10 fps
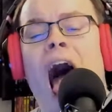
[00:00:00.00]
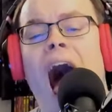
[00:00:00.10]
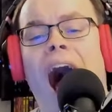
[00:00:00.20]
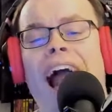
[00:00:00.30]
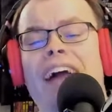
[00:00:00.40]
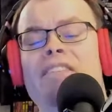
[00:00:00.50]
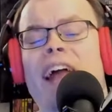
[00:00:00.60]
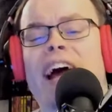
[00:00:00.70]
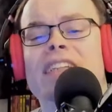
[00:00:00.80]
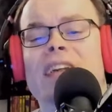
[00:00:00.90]
I haven't
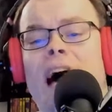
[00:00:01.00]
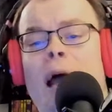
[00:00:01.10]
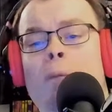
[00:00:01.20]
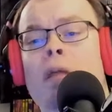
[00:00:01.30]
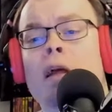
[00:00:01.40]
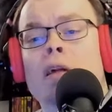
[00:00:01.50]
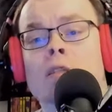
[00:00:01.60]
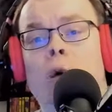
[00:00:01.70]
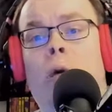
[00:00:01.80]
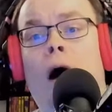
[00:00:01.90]
had time
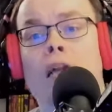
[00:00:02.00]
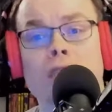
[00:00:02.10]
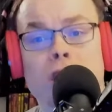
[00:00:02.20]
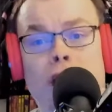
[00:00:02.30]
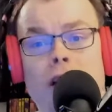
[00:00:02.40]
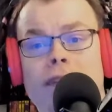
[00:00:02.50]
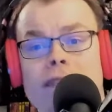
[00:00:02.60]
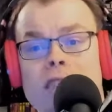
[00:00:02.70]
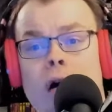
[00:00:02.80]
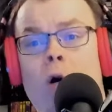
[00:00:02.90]
to watch Dark,
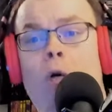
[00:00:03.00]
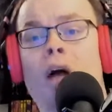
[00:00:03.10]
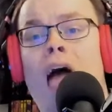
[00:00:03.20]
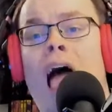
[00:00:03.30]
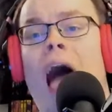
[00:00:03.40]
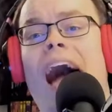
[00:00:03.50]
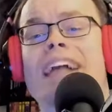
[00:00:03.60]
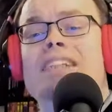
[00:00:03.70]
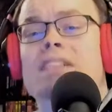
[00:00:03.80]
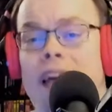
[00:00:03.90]
so I
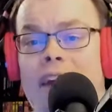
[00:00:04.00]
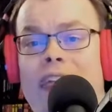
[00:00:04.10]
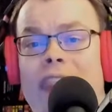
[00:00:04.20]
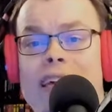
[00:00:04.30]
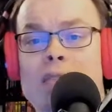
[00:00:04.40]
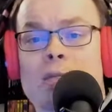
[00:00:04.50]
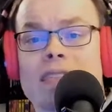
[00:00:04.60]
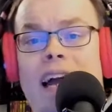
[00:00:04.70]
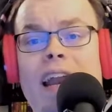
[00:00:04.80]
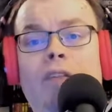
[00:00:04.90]
just thought that this was
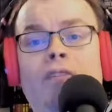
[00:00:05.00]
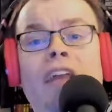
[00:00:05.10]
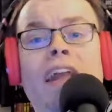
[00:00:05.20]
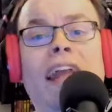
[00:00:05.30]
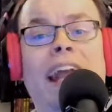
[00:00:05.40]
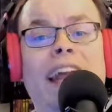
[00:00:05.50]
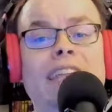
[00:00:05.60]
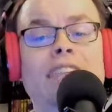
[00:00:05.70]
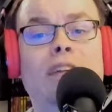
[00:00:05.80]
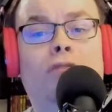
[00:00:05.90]
kind of
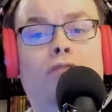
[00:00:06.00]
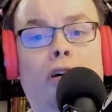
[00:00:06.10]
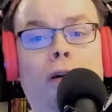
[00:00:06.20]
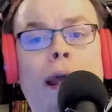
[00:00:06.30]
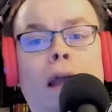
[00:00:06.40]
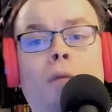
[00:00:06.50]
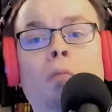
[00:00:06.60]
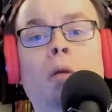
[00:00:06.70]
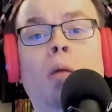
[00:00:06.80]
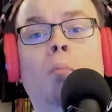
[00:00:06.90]
innocent flirting,
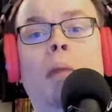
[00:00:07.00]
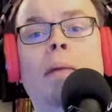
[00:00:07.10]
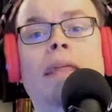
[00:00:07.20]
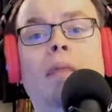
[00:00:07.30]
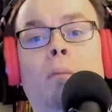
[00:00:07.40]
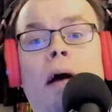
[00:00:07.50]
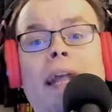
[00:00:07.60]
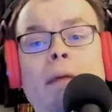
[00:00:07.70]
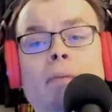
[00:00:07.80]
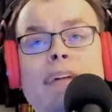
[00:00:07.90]
maybe the
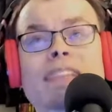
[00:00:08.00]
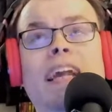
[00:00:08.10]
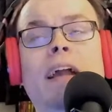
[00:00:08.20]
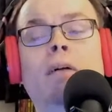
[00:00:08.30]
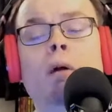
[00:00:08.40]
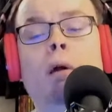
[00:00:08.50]
Bunny messing